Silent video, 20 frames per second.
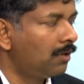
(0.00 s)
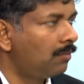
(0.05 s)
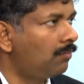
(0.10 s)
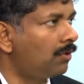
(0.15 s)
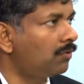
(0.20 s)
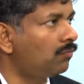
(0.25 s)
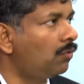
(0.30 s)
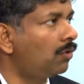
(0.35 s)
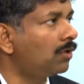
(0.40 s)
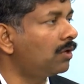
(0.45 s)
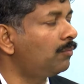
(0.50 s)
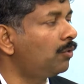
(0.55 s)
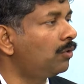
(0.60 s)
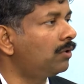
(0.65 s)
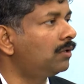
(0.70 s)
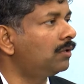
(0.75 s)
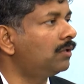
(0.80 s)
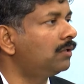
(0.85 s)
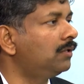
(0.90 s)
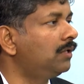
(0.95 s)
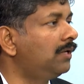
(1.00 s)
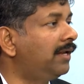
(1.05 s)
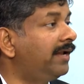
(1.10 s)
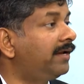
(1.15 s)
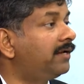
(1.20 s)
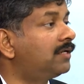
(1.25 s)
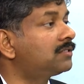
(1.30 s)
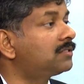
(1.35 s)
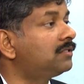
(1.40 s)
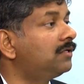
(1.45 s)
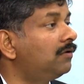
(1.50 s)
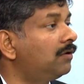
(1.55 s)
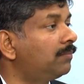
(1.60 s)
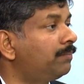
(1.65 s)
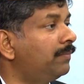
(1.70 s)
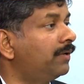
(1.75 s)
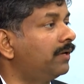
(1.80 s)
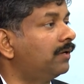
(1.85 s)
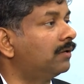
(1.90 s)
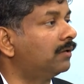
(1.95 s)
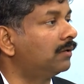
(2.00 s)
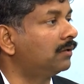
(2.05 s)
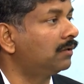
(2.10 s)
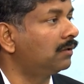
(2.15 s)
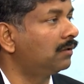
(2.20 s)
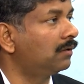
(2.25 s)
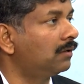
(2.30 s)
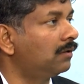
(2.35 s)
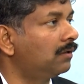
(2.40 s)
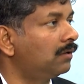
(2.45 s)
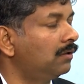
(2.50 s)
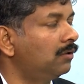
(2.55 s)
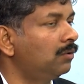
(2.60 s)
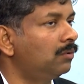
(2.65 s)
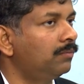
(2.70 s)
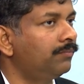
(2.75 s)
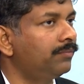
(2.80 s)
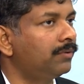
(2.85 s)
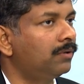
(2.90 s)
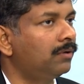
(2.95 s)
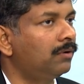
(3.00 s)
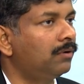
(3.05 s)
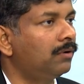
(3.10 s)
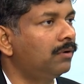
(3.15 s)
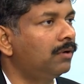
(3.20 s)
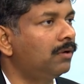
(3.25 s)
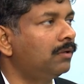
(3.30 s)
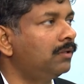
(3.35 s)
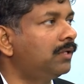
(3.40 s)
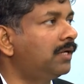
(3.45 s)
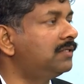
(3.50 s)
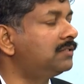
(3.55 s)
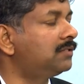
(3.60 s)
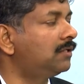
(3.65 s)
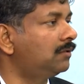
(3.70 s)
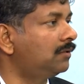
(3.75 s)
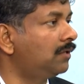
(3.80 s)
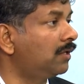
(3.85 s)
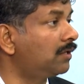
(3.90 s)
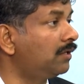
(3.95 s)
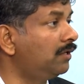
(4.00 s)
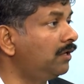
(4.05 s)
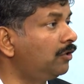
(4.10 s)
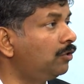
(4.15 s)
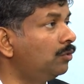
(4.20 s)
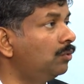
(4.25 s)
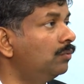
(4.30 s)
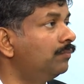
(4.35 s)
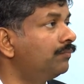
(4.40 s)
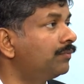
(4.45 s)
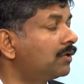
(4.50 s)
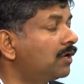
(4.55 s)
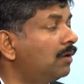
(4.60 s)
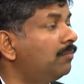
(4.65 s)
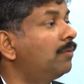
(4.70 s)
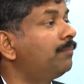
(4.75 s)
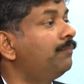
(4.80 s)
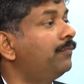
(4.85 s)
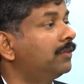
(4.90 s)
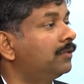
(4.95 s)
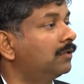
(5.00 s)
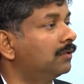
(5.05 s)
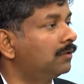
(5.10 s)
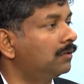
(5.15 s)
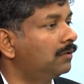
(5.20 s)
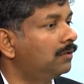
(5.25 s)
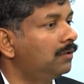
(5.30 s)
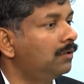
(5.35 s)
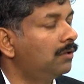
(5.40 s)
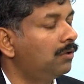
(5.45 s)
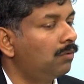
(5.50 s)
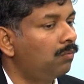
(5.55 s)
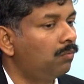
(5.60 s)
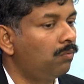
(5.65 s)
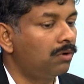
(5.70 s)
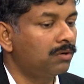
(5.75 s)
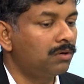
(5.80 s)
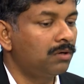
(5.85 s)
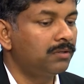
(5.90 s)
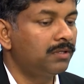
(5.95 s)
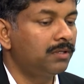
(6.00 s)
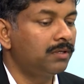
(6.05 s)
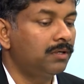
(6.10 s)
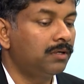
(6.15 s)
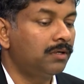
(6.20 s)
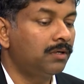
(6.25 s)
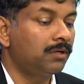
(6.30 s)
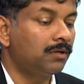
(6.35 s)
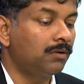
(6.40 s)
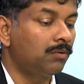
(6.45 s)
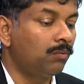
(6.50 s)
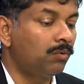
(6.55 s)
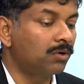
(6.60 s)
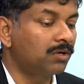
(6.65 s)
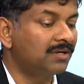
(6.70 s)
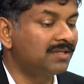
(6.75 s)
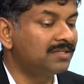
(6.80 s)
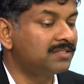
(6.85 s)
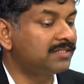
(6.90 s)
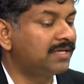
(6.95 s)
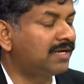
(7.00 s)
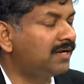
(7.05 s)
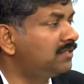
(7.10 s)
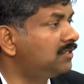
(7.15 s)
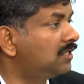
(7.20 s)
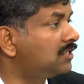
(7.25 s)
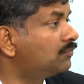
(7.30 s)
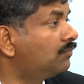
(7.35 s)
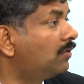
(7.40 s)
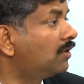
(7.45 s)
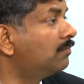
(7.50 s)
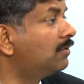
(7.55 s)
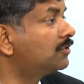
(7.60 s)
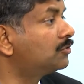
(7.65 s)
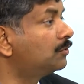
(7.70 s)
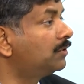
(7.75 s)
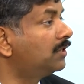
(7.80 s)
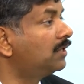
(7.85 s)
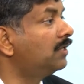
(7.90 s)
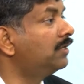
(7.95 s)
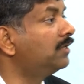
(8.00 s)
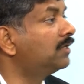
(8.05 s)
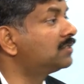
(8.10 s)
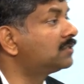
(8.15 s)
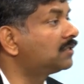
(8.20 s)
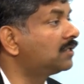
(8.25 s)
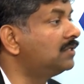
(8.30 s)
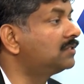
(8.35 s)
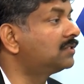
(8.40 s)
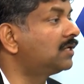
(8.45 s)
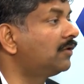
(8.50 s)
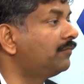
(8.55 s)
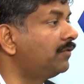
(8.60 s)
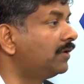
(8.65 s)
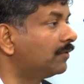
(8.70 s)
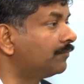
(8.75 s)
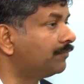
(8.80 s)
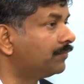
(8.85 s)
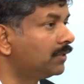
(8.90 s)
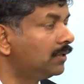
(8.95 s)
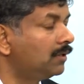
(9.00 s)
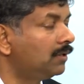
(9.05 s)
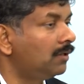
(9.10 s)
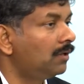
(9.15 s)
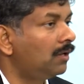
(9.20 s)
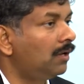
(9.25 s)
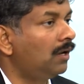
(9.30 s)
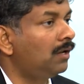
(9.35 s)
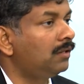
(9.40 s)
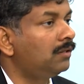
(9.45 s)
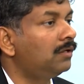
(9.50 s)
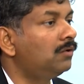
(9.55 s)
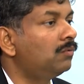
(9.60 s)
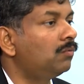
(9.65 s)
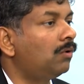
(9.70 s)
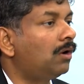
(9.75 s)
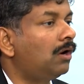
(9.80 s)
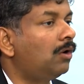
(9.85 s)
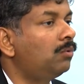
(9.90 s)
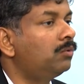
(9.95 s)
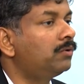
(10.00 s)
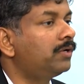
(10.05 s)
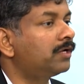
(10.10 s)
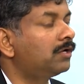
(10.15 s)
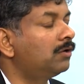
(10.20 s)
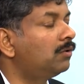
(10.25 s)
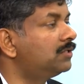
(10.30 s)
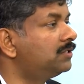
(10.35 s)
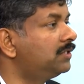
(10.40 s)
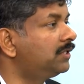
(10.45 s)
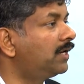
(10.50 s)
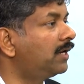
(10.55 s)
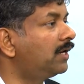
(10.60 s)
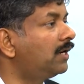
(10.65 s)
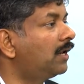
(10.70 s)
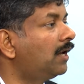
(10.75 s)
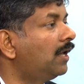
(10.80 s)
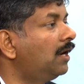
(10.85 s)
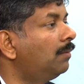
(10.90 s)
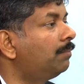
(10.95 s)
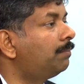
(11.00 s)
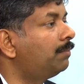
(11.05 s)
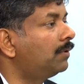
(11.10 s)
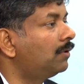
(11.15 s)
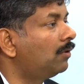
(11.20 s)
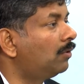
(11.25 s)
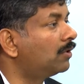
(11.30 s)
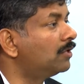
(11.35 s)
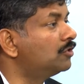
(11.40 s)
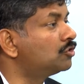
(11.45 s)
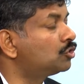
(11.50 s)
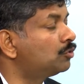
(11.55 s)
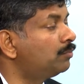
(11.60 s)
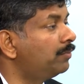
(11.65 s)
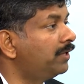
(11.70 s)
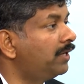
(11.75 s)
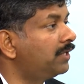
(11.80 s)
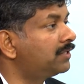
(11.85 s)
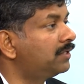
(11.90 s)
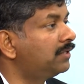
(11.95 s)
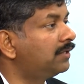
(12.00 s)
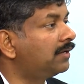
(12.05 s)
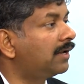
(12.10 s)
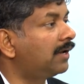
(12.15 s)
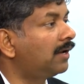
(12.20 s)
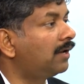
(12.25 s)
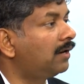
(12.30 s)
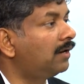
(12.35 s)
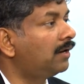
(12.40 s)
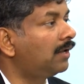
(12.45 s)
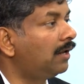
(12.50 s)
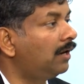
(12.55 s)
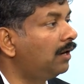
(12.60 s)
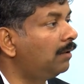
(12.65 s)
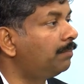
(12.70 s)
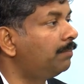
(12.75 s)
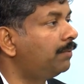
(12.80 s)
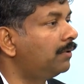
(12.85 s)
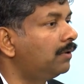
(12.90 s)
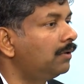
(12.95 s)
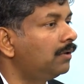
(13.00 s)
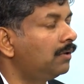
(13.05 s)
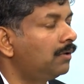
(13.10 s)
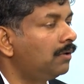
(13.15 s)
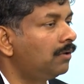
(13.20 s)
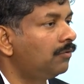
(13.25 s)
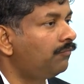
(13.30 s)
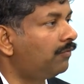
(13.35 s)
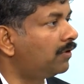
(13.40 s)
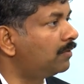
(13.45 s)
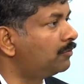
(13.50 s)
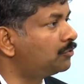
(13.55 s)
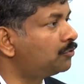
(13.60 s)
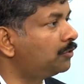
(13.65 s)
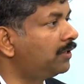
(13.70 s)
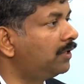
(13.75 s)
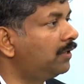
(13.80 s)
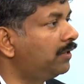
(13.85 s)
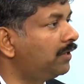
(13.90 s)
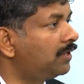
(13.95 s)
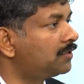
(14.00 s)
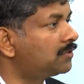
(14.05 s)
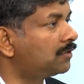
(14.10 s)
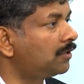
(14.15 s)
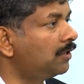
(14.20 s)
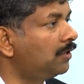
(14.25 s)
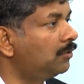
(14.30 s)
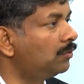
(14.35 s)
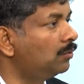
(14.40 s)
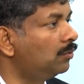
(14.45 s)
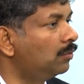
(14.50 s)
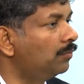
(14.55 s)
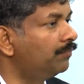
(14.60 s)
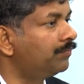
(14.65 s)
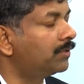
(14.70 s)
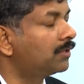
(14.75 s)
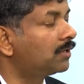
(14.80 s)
But what about the latest development that need to come up with? What are the challenges pharmaceutical industry is having? And then how technology can help, or instrumentation can help pharmaceutical industry to